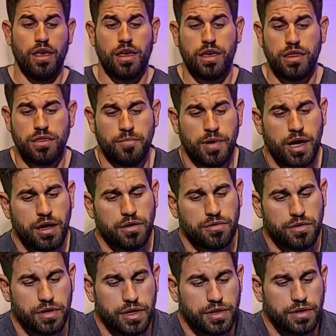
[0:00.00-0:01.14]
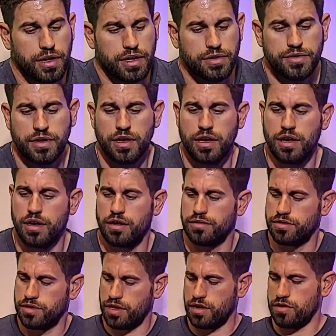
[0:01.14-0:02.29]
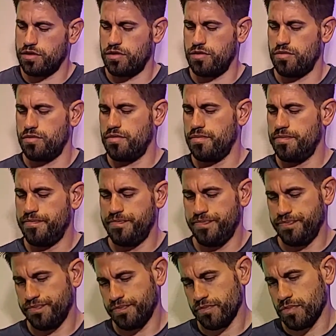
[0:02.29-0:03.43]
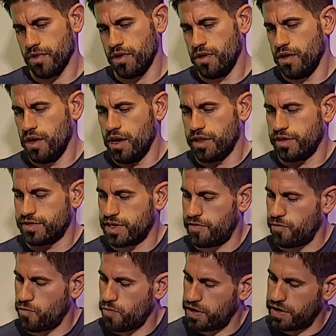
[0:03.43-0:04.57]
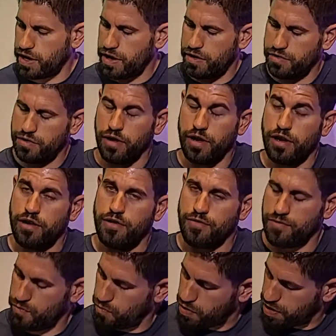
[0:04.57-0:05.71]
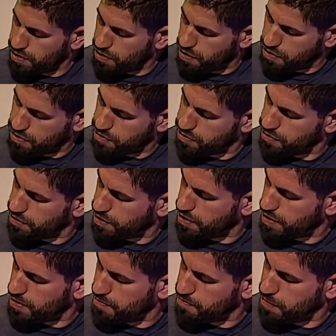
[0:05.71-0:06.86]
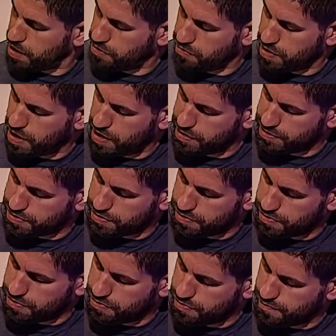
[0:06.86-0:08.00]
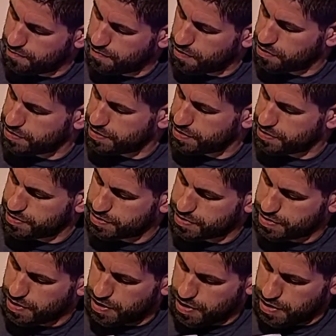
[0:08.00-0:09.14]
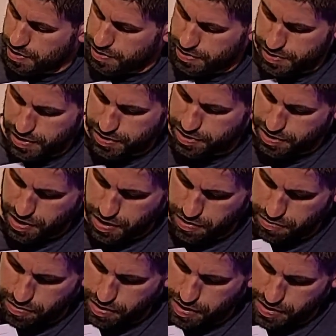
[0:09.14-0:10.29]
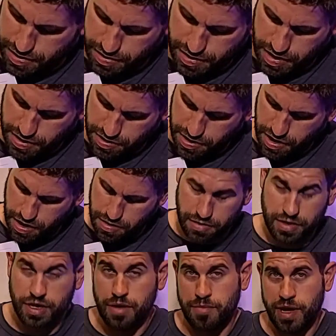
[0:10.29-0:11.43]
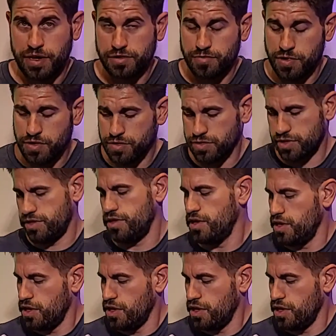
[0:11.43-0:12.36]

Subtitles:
In the manual, it does tell you, does have a rundown of what all the menu guides do versus 6-channel and 10-channel DMX modes,